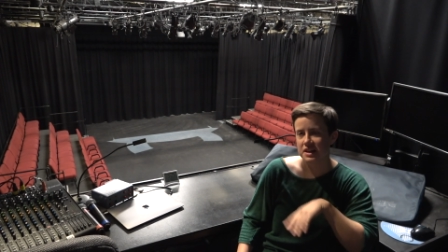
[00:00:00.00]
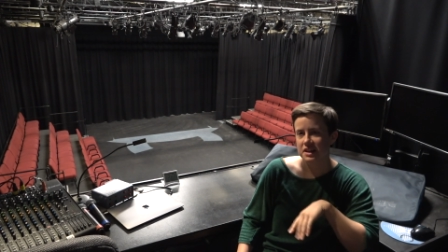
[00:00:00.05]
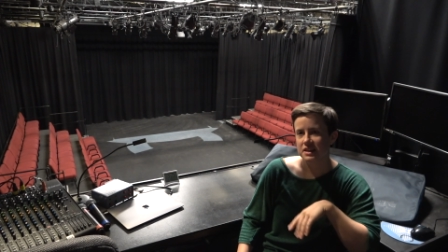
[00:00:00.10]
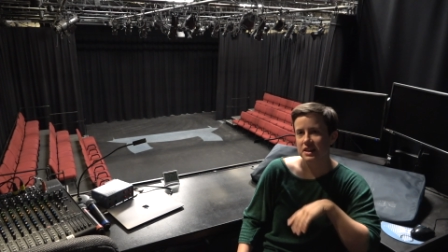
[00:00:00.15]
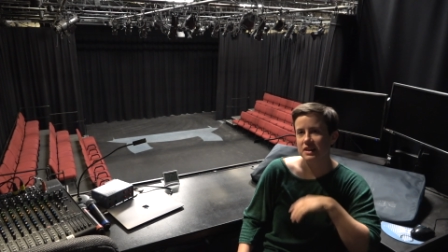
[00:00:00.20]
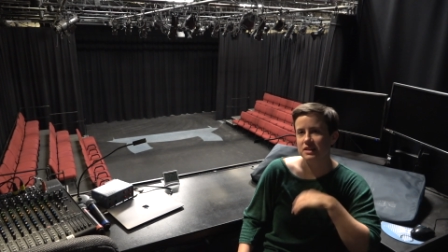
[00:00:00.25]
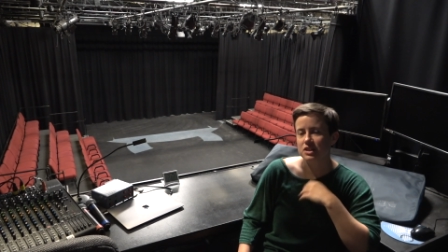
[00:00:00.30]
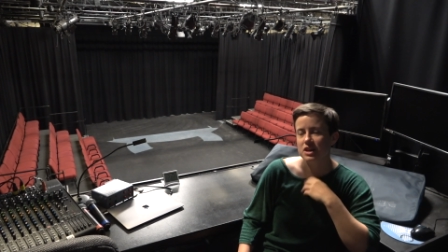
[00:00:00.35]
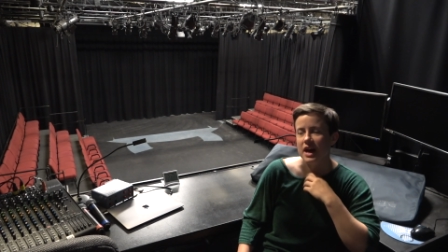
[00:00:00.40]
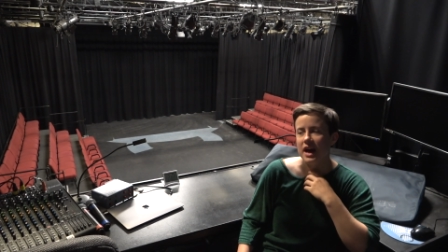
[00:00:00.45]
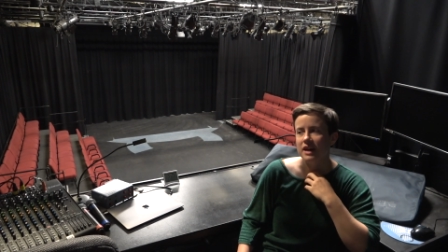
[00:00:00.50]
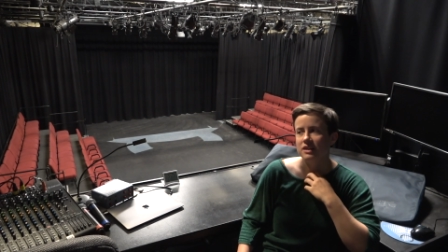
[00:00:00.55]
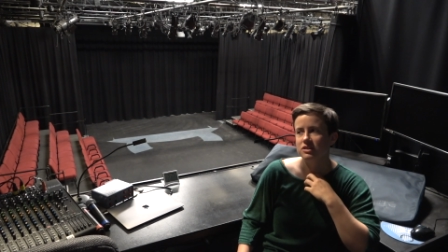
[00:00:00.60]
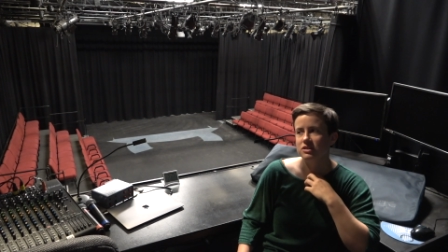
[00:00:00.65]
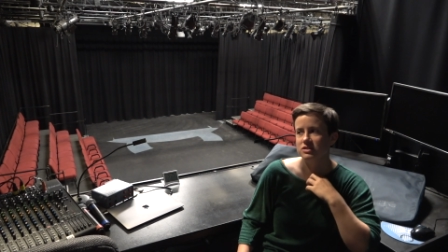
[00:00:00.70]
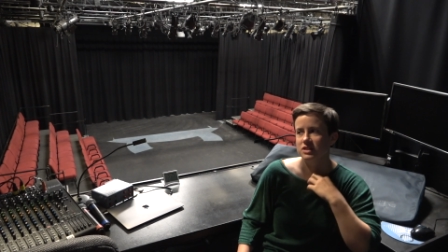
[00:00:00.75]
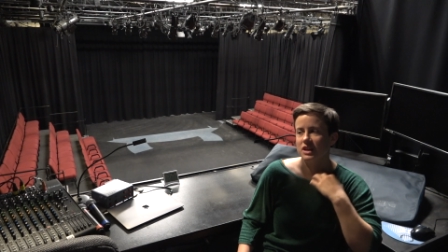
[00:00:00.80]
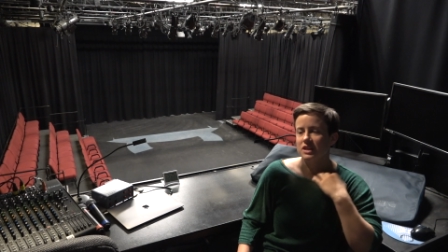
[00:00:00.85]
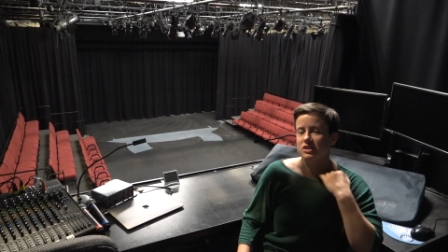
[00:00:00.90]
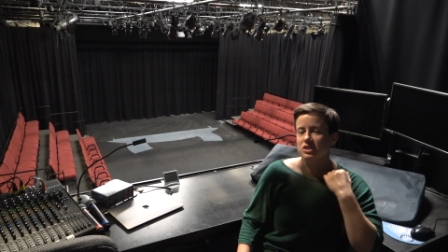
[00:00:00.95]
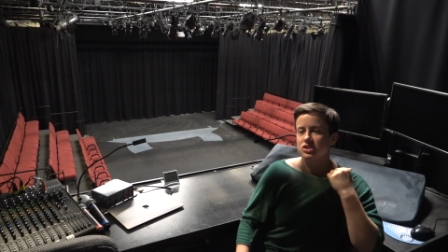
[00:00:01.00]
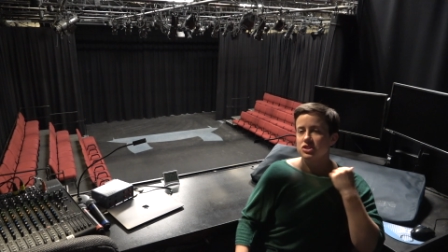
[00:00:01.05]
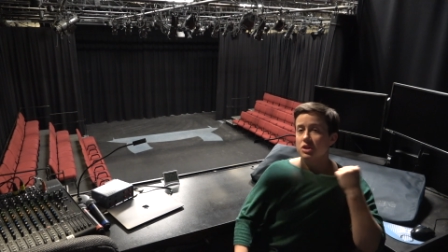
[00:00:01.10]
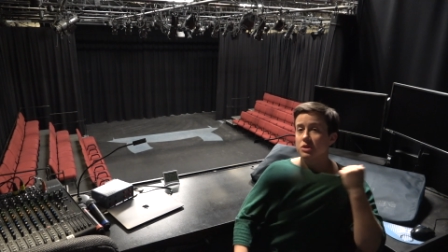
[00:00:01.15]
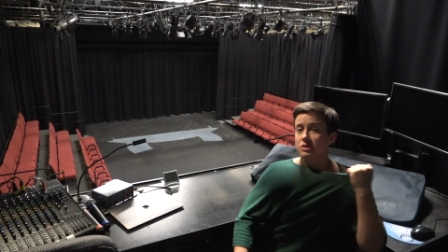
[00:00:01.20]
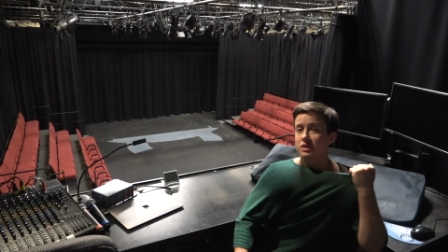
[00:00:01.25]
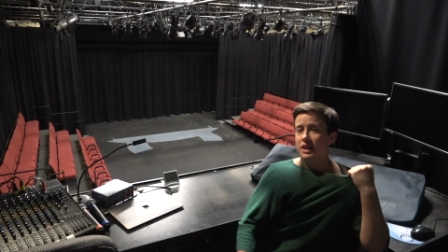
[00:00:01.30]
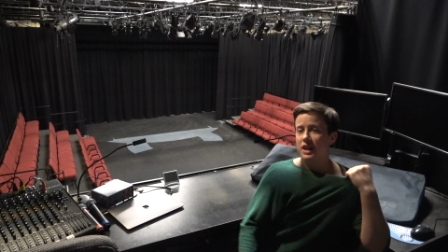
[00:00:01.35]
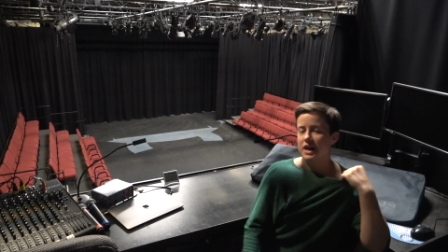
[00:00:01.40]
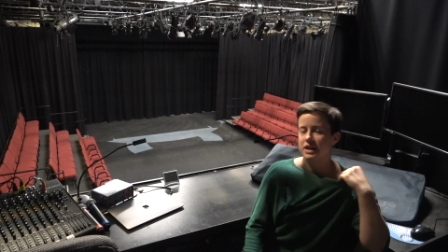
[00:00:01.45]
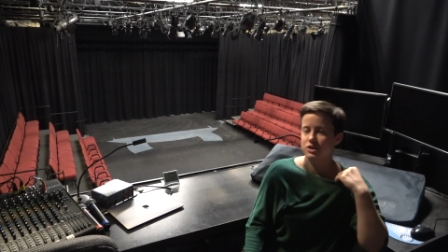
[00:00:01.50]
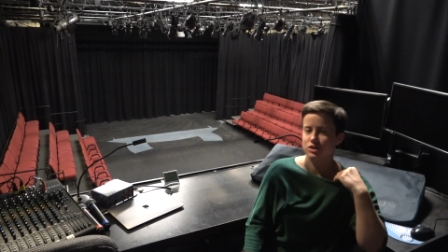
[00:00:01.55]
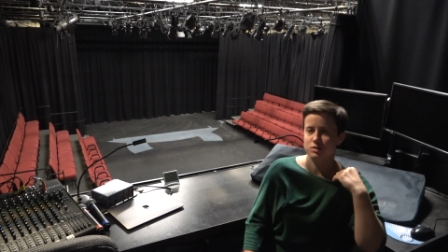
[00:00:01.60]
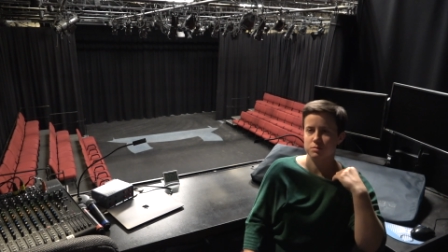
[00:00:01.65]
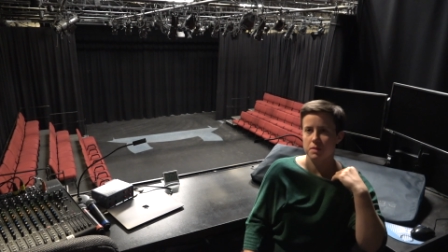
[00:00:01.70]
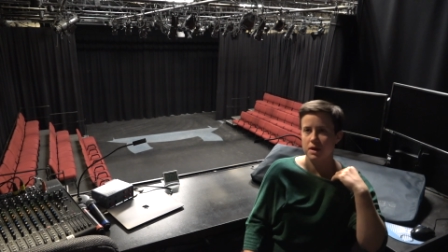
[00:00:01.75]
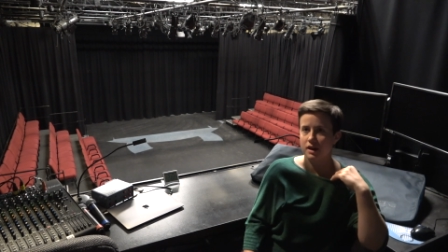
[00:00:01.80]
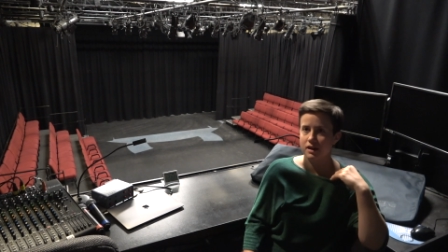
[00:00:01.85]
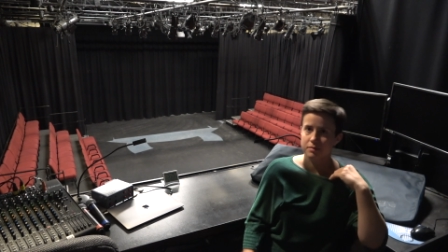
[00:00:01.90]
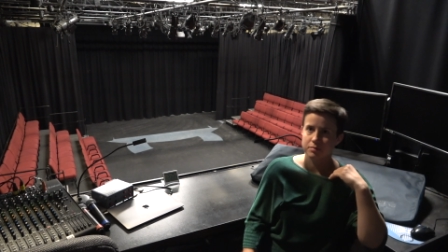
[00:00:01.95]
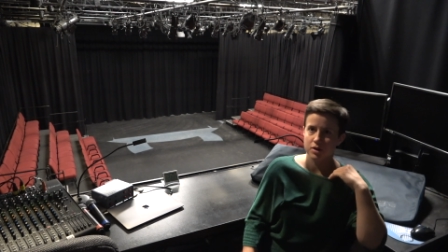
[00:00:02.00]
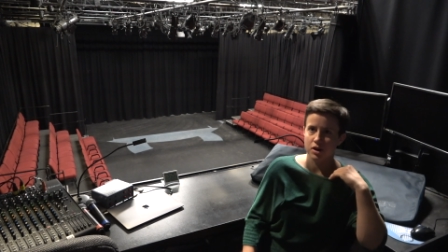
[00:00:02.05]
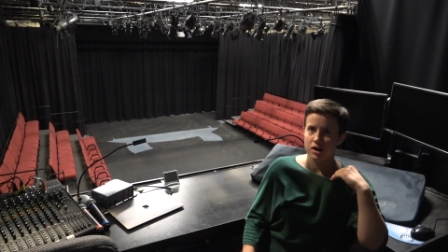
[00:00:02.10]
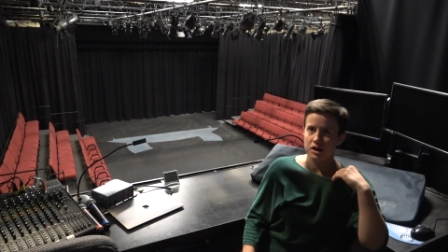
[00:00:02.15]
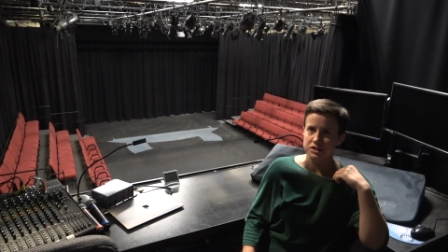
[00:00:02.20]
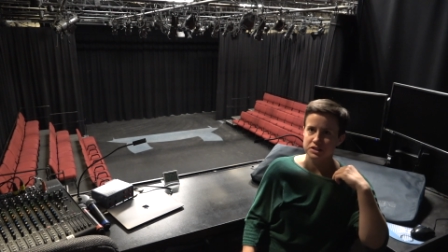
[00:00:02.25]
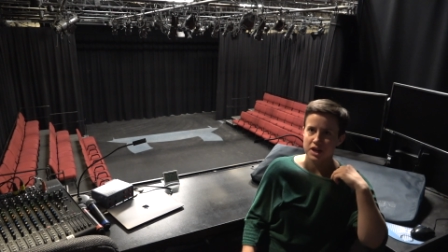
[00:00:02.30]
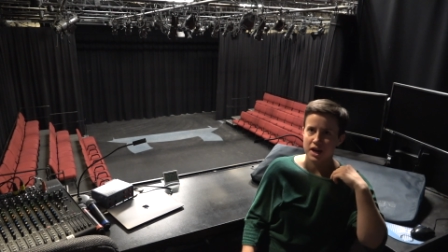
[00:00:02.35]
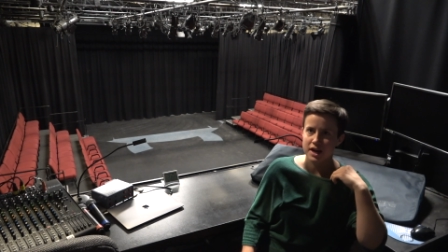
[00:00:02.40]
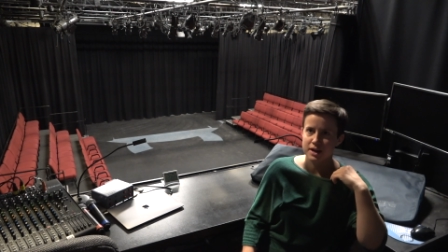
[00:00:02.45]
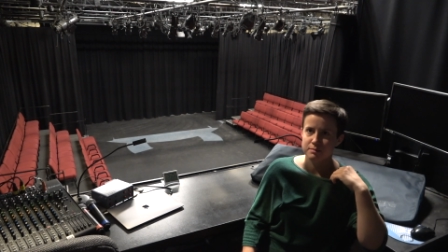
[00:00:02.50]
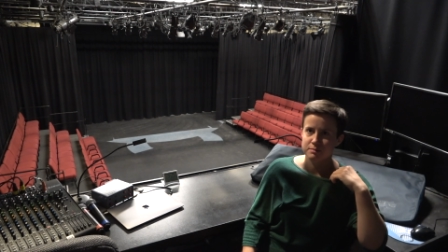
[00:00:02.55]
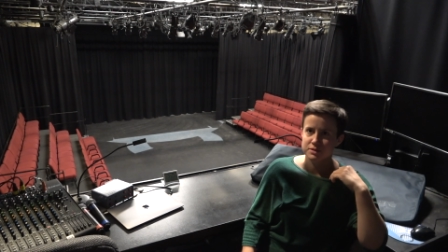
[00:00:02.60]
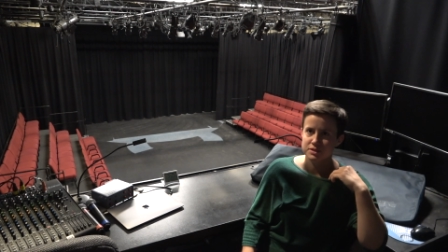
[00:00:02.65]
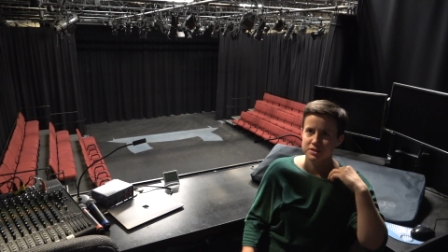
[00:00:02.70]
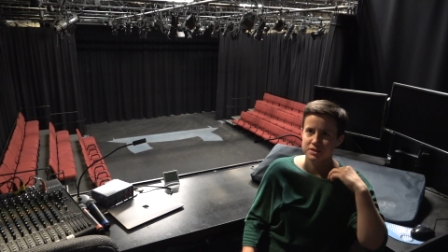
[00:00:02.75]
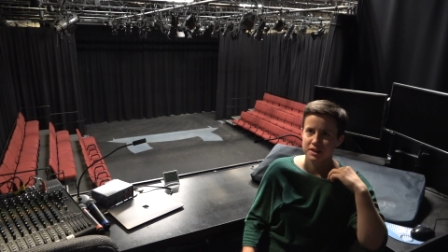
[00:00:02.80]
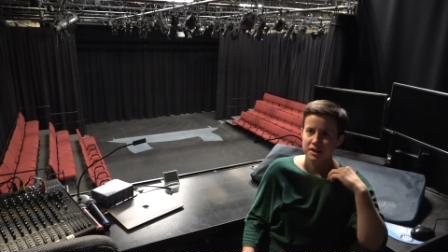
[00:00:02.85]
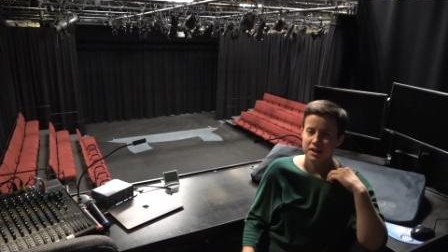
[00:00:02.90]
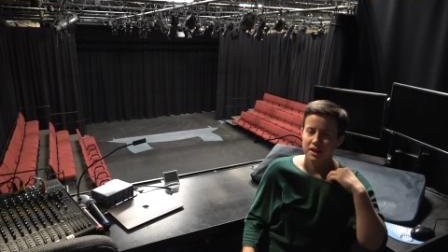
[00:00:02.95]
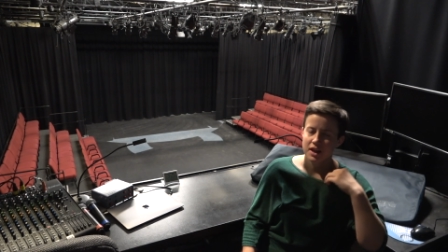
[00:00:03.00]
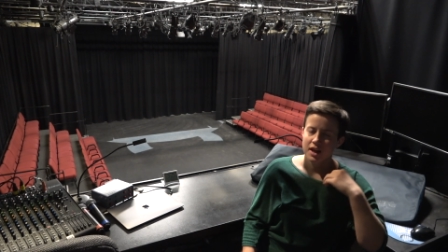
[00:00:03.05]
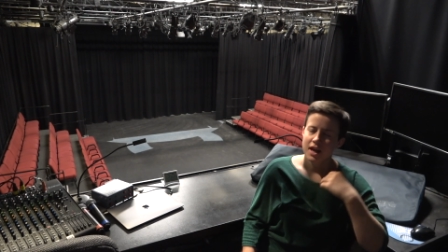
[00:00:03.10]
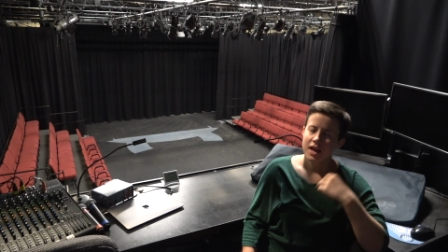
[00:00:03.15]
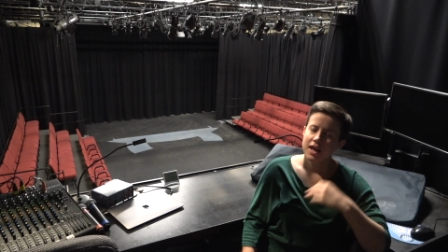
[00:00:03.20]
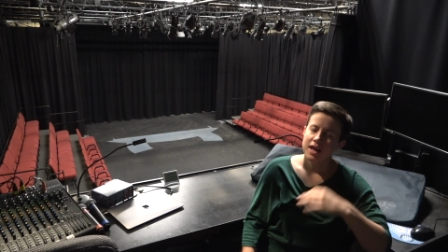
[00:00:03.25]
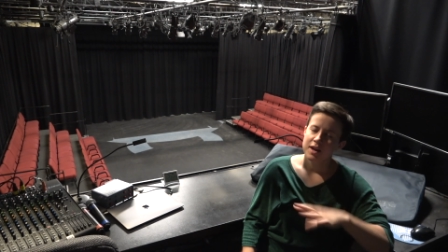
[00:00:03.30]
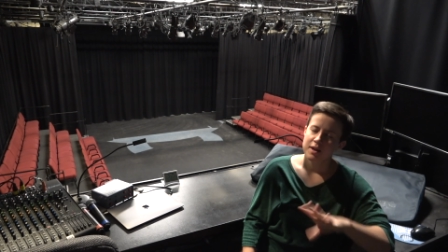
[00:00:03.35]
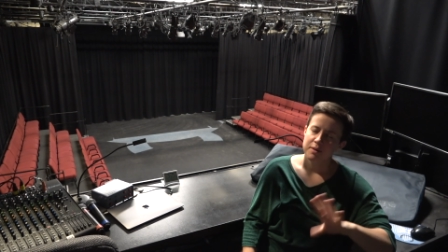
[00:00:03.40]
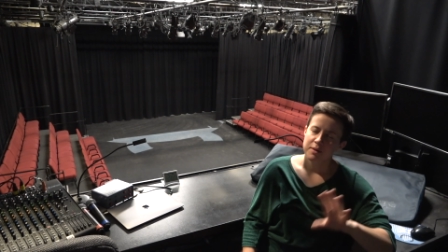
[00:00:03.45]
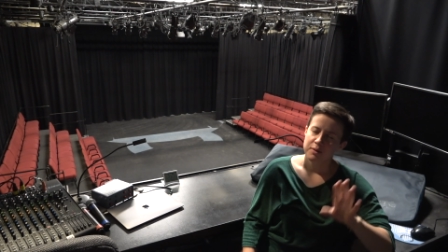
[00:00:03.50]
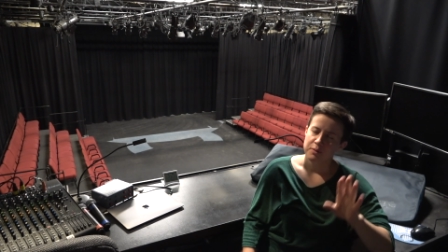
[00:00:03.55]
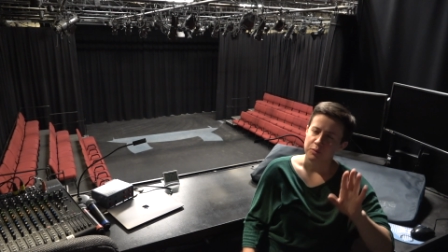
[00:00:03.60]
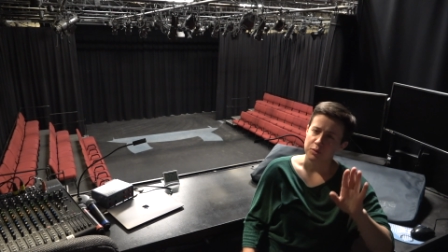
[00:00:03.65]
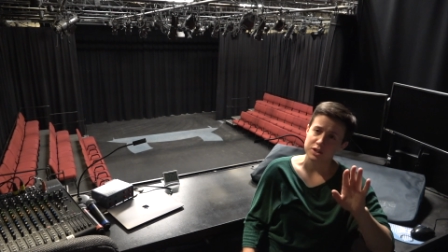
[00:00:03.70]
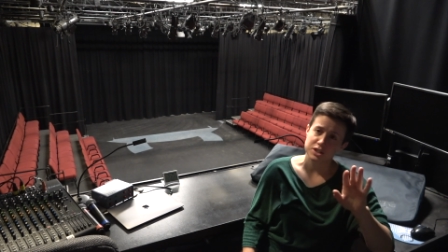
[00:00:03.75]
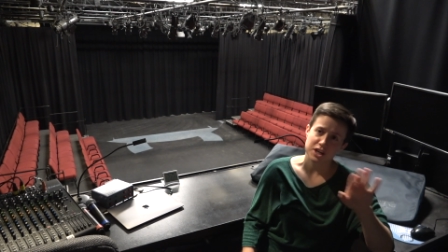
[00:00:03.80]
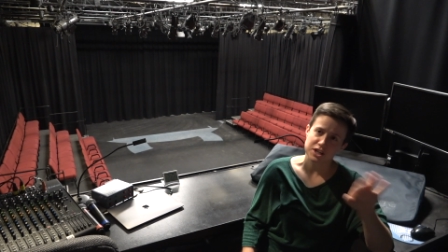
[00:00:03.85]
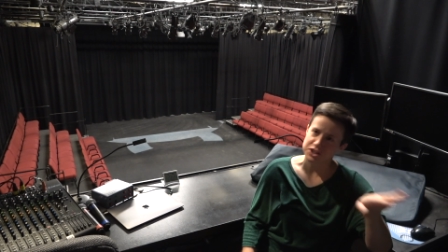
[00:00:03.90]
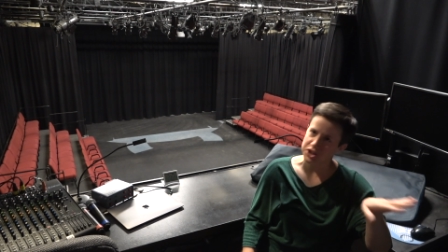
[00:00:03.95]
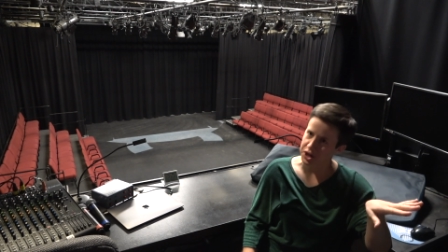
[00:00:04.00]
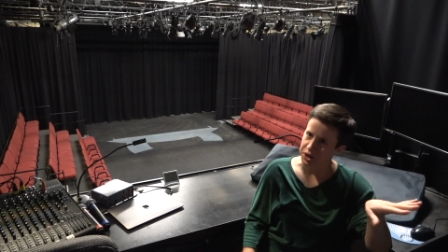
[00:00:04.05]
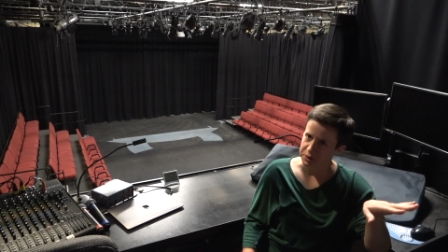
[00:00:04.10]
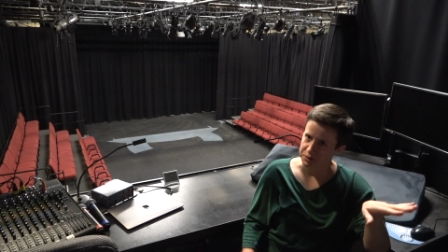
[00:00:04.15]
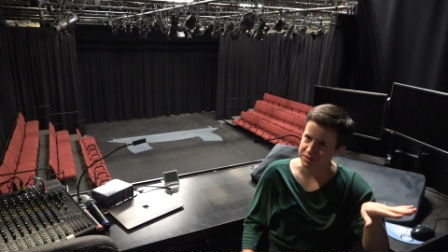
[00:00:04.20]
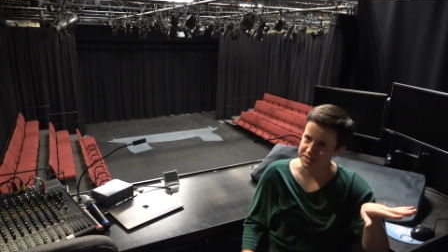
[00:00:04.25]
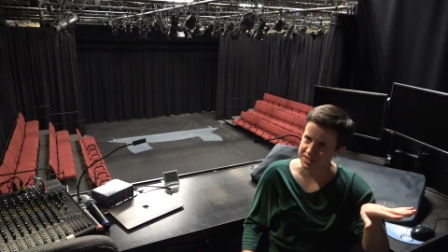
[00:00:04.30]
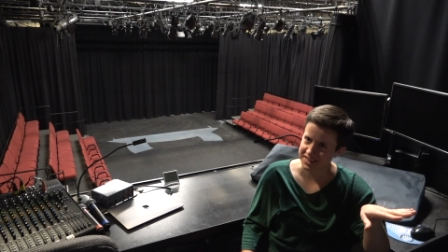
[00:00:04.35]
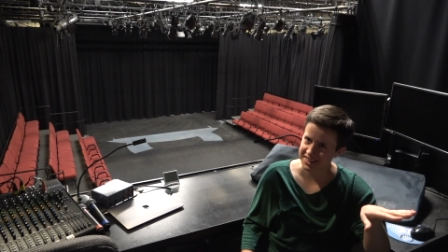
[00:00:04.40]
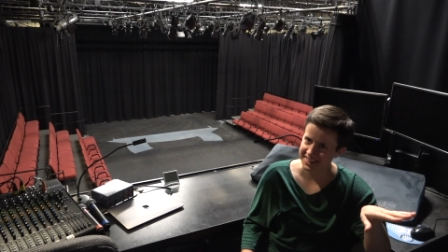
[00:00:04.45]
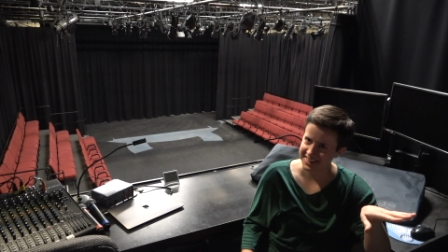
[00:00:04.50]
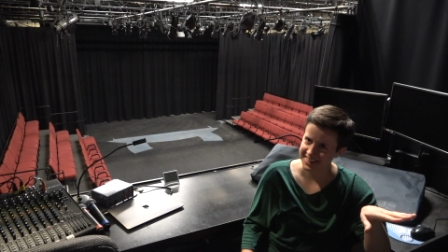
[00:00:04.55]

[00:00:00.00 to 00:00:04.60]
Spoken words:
the actors like to joke that I just make up call times, which I don't.